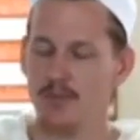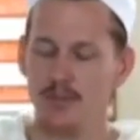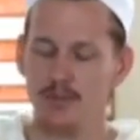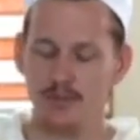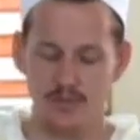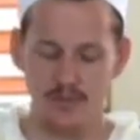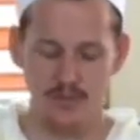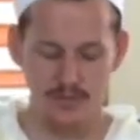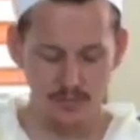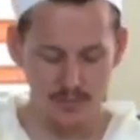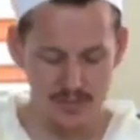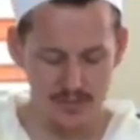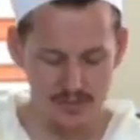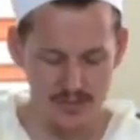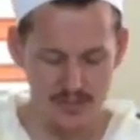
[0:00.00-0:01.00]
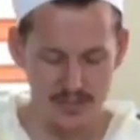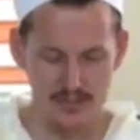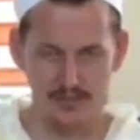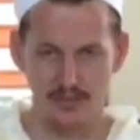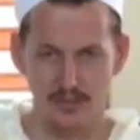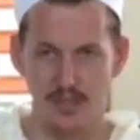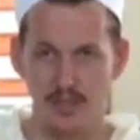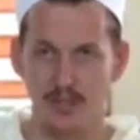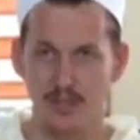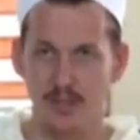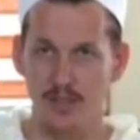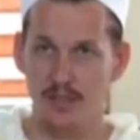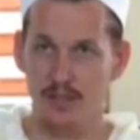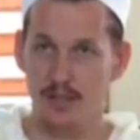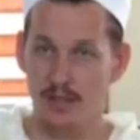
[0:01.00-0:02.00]
So this is what he says, and
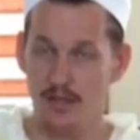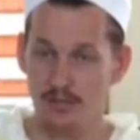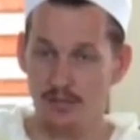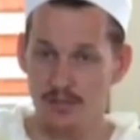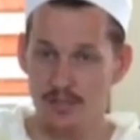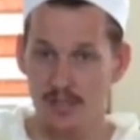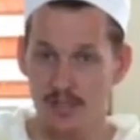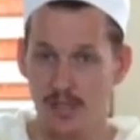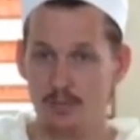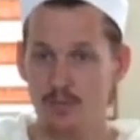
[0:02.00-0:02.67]
that oftentimes